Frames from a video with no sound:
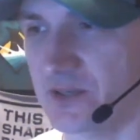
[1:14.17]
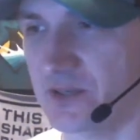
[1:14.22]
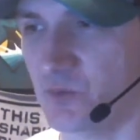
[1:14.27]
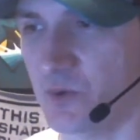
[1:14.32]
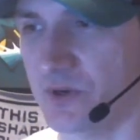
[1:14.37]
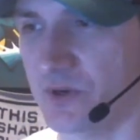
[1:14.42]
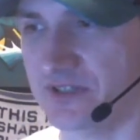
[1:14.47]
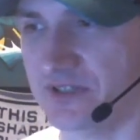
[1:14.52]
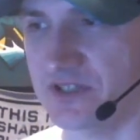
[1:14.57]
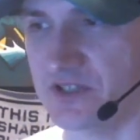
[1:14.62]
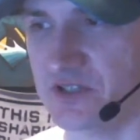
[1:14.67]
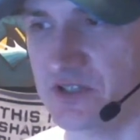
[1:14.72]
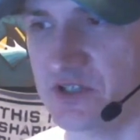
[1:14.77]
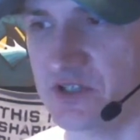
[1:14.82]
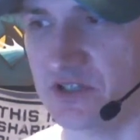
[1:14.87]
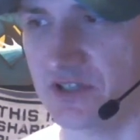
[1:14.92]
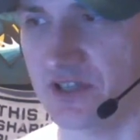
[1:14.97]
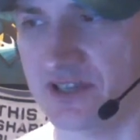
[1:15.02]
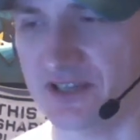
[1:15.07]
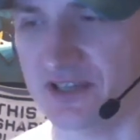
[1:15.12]
What didn't you
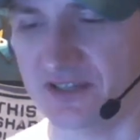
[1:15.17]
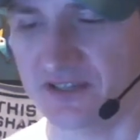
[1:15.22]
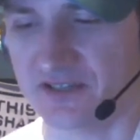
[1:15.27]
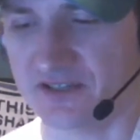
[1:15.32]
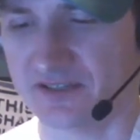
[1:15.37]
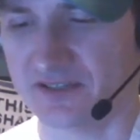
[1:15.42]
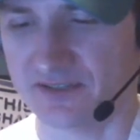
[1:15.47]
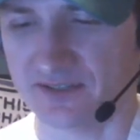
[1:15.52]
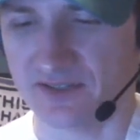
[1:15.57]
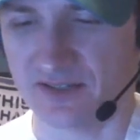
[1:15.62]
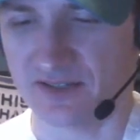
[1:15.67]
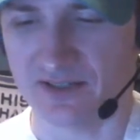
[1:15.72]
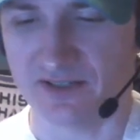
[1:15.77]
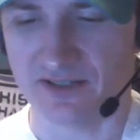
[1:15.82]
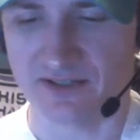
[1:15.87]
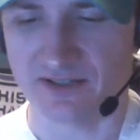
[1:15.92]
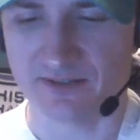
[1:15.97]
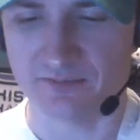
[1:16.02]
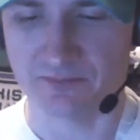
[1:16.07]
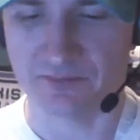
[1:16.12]
like?
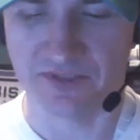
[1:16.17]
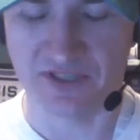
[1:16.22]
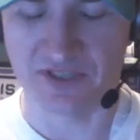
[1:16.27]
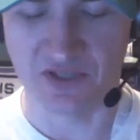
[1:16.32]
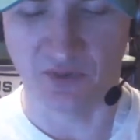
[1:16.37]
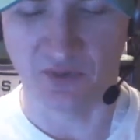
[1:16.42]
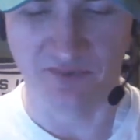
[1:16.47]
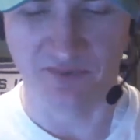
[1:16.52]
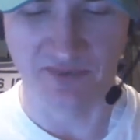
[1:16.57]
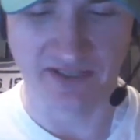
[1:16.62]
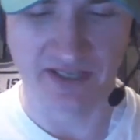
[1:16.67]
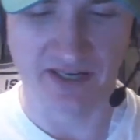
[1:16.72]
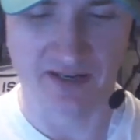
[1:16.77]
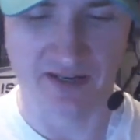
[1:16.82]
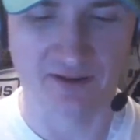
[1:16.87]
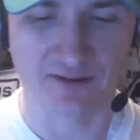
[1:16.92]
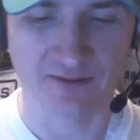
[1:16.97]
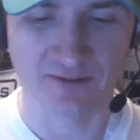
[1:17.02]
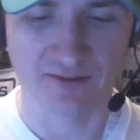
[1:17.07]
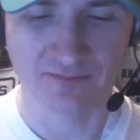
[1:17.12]
Did you even
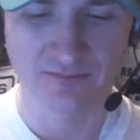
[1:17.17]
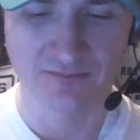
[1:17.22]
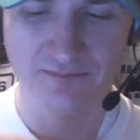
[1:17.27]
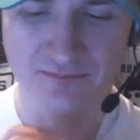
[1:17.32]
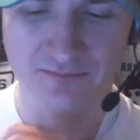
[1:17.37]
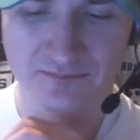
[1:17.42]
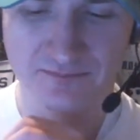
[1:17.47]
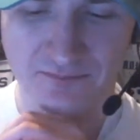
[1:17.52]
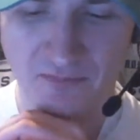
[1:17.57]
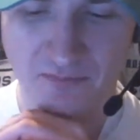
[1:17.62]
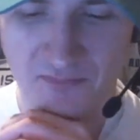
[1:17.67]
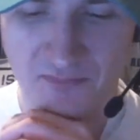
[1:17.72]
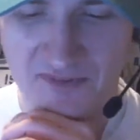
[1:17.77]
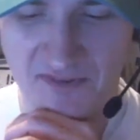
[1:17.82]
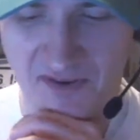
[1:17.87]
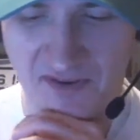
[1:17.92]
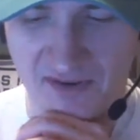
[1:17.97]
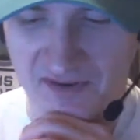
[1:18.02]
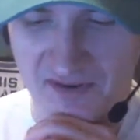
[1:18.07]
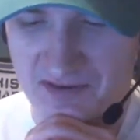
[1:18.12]
care?
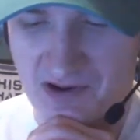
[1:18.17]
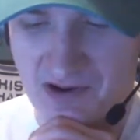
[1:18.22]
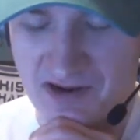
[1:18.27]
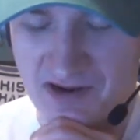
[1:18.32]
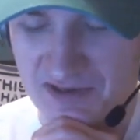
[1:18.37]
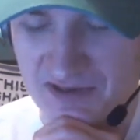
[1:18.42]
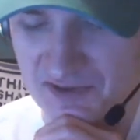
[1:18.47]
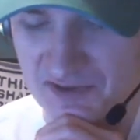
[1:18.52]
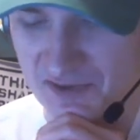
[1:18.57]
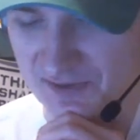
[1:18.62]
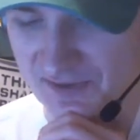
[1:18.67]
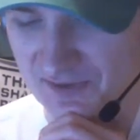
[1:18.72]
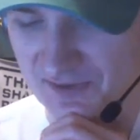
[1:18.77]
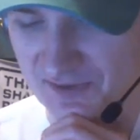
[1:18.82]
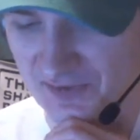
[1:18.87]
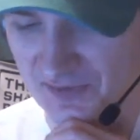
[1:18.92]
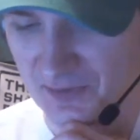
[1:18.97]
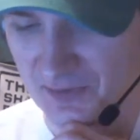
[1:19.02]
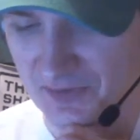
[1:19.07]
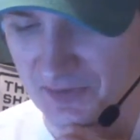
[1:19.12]
Hockey Jerk, let's
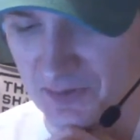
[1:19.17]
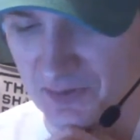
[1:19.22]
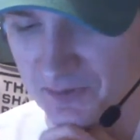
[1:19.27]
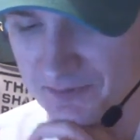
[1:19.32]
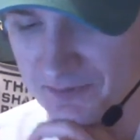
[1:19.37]
start with you.